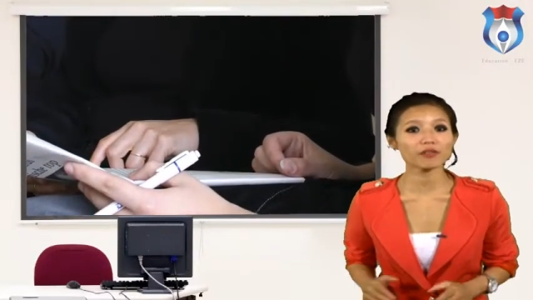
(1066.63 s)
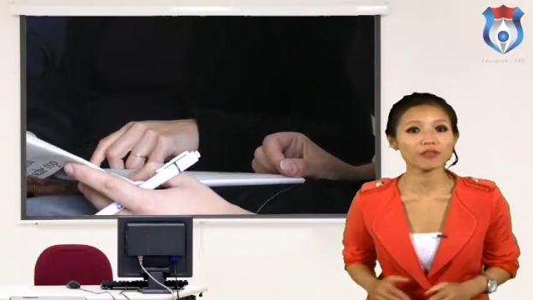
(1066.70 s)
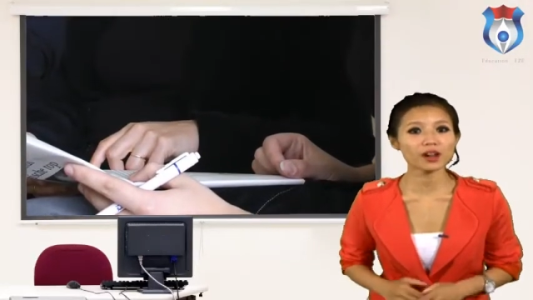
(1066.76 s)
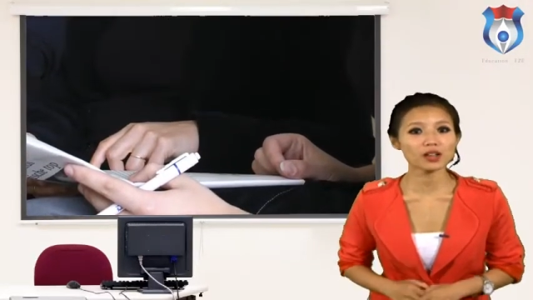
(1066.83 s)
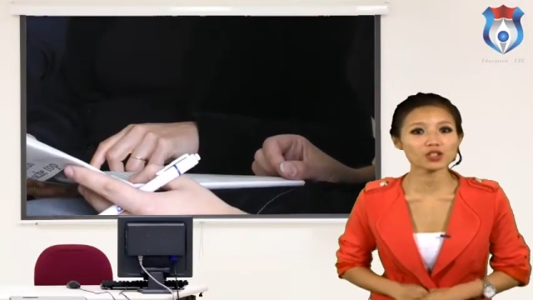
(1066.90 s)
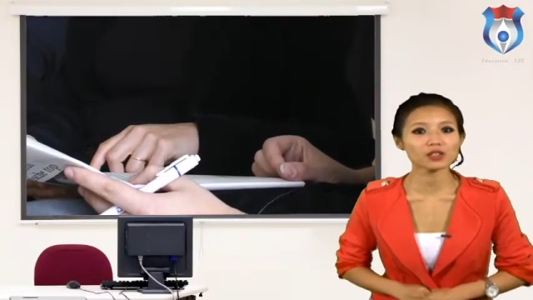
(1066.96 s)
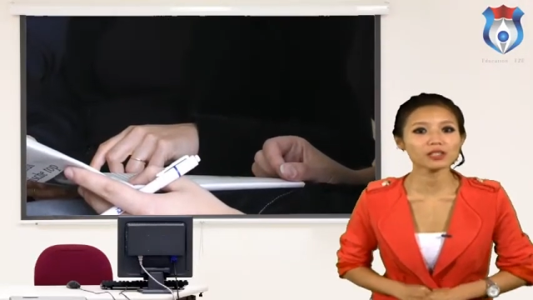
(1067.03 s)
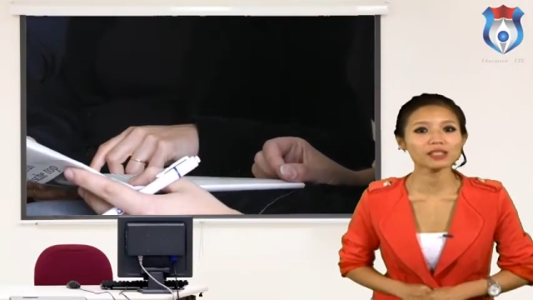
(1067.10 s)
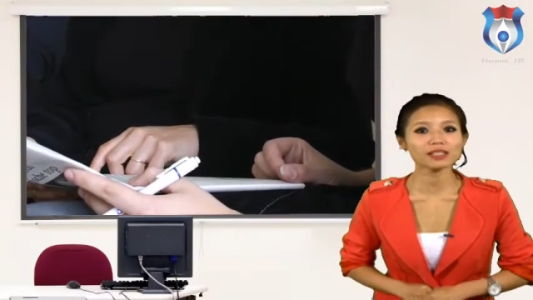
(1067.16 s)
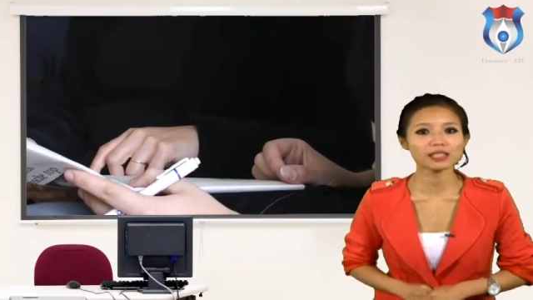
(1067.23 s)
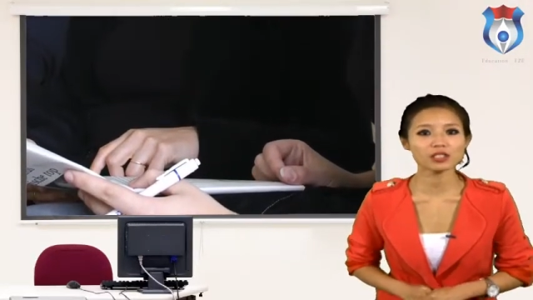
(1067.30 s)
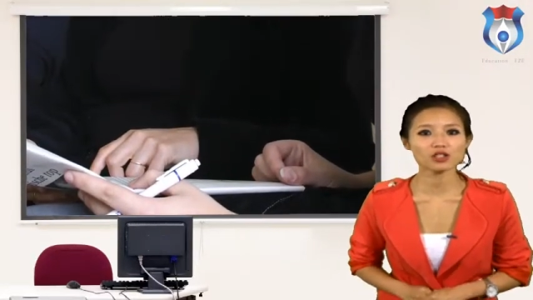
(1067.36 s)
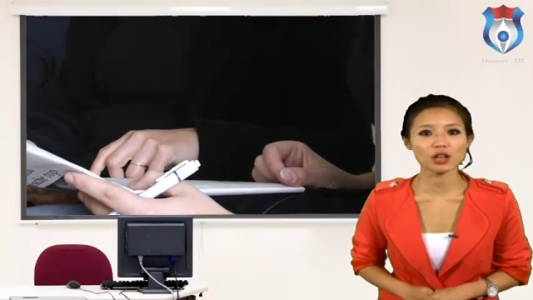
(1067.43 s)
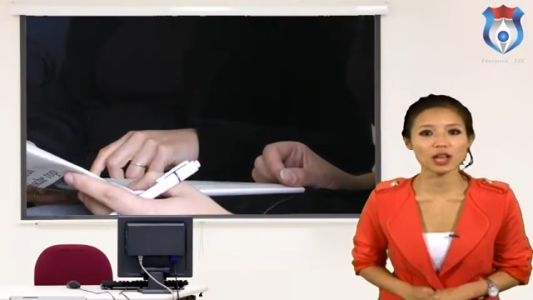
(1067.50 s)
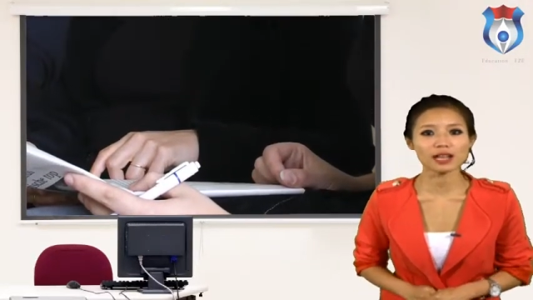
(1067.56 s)
functions
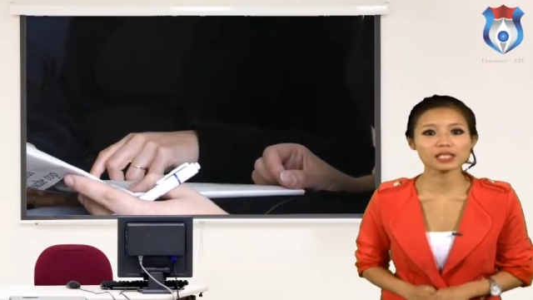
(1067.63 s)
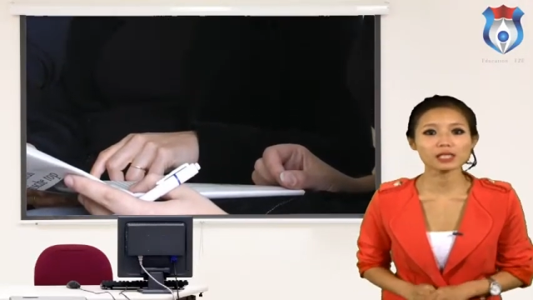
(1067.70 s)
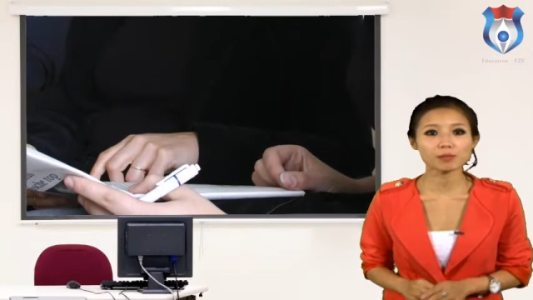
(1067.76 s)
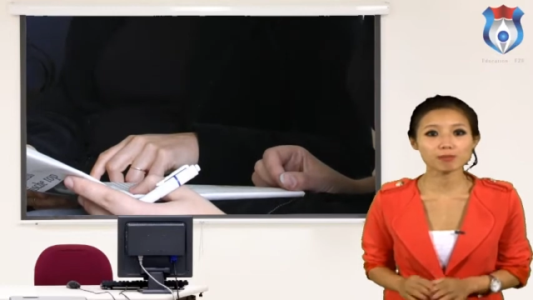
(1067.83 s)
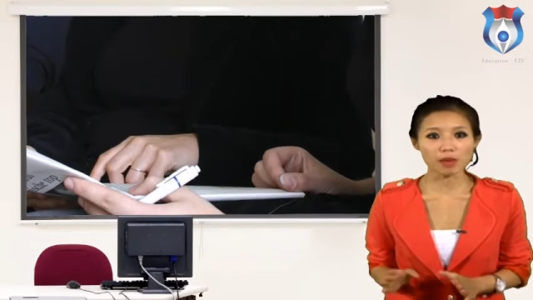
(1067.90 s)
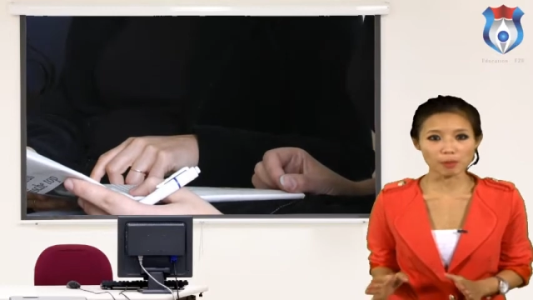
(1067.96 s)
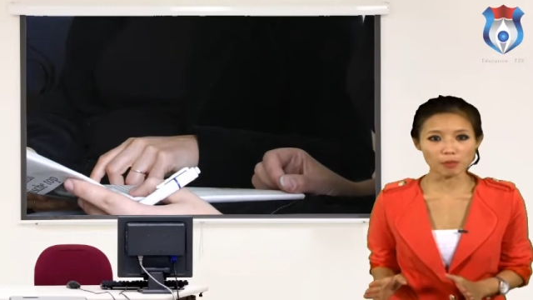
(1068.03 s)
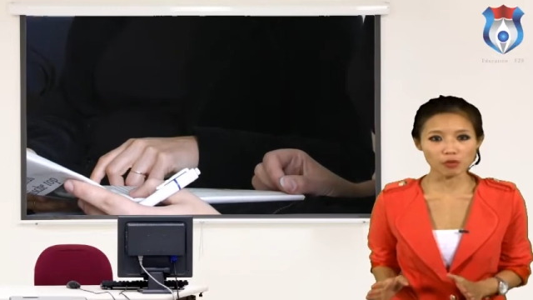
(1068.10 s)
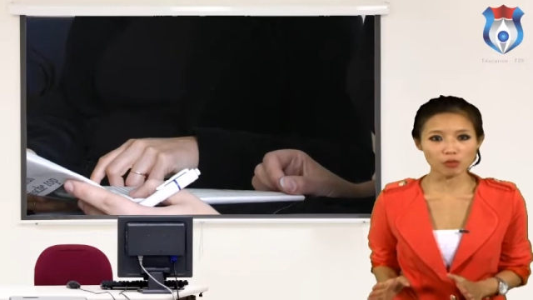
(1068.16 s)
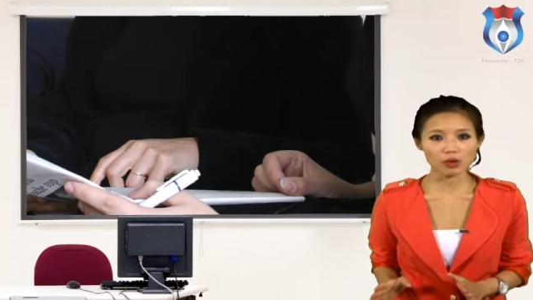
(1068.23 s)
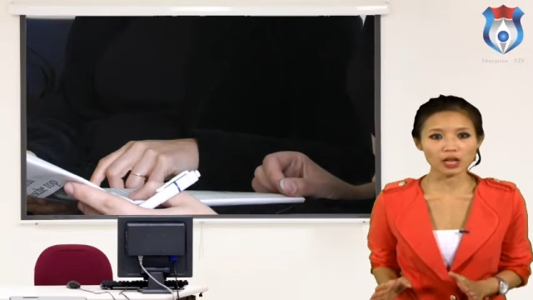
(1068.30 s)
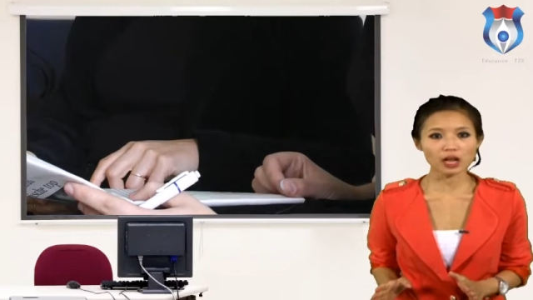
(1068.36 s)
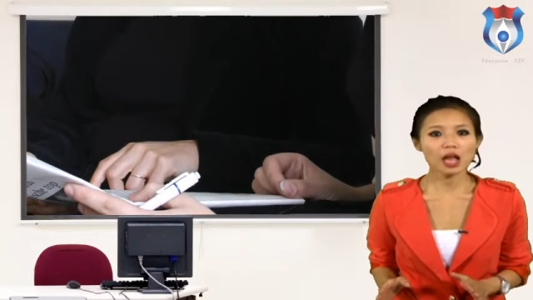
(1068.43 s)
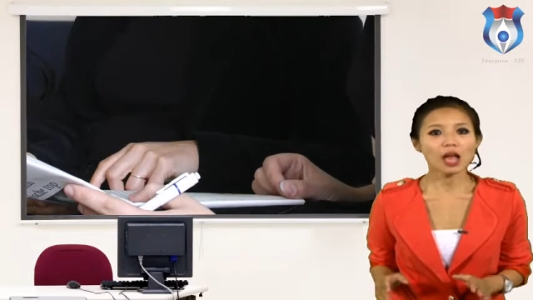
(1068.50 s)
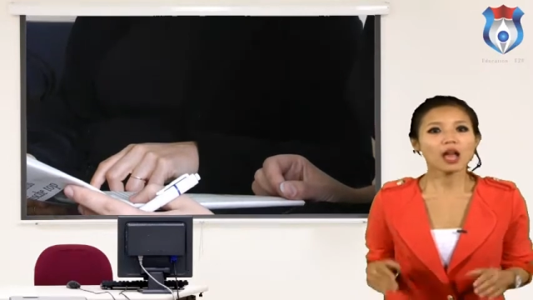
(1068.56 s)
such as
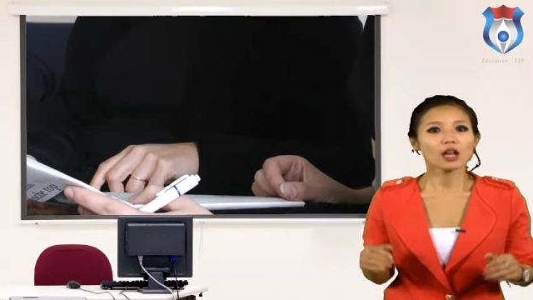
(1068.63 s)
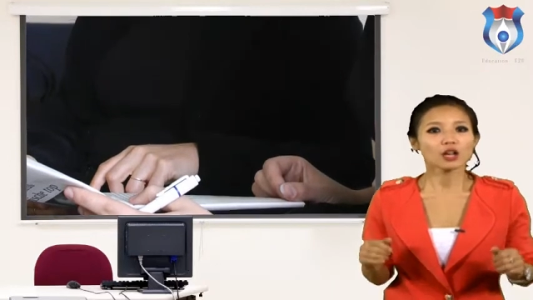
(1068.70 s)
memory,